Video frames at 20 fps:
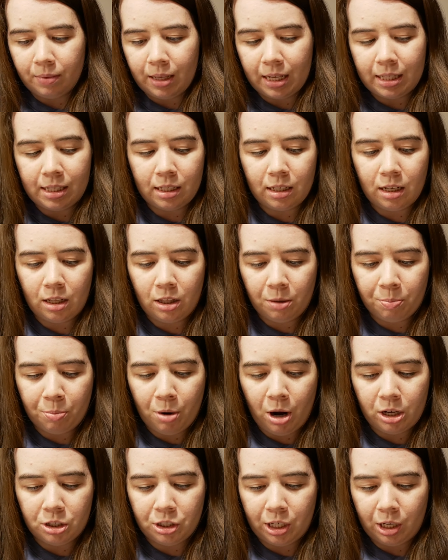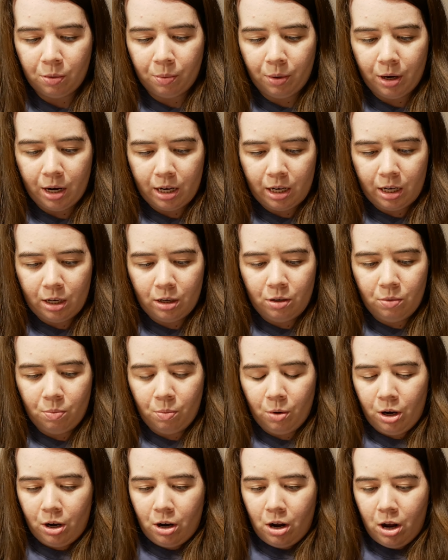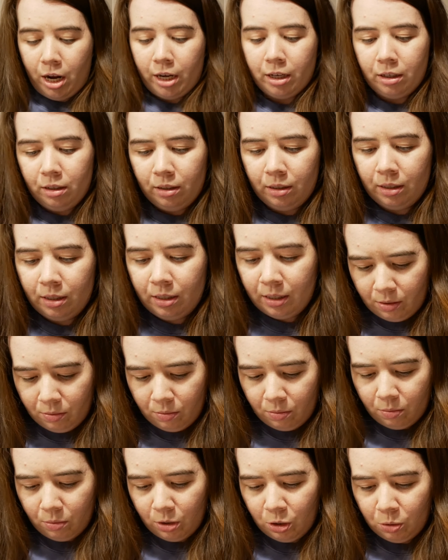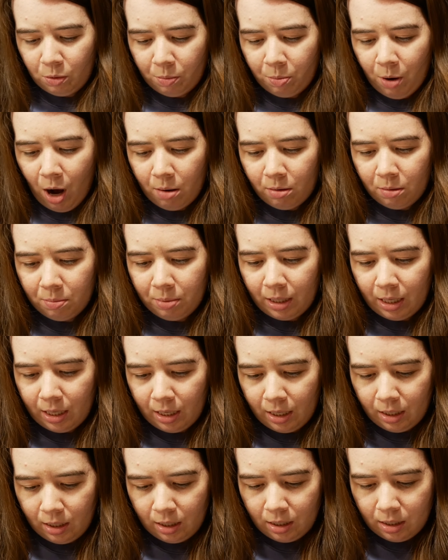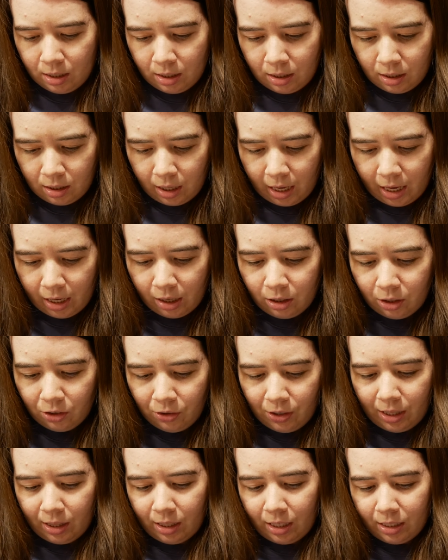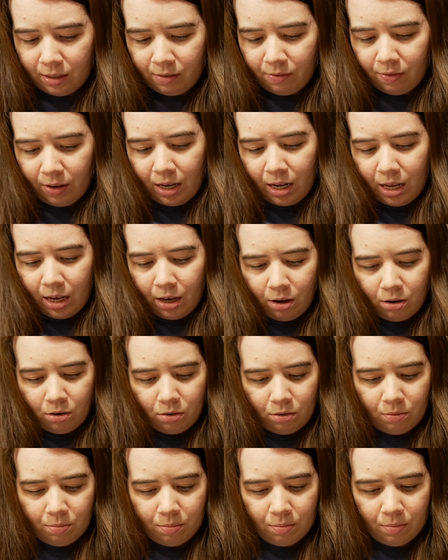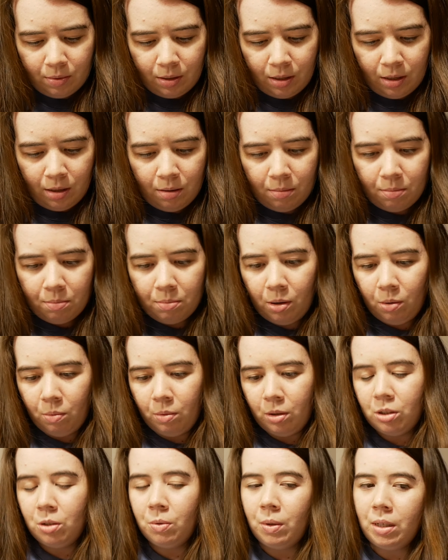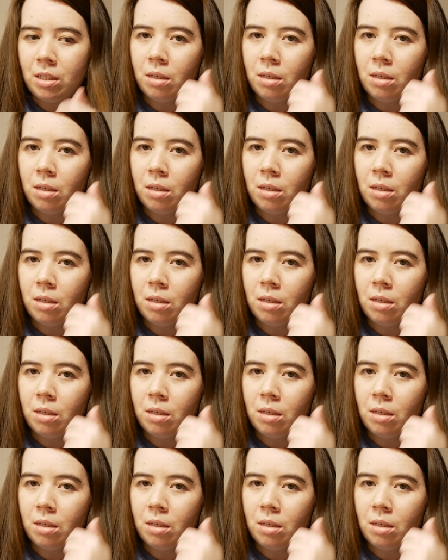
That's another project we're gonna work on, which we'll probably include in this video, but we'll do it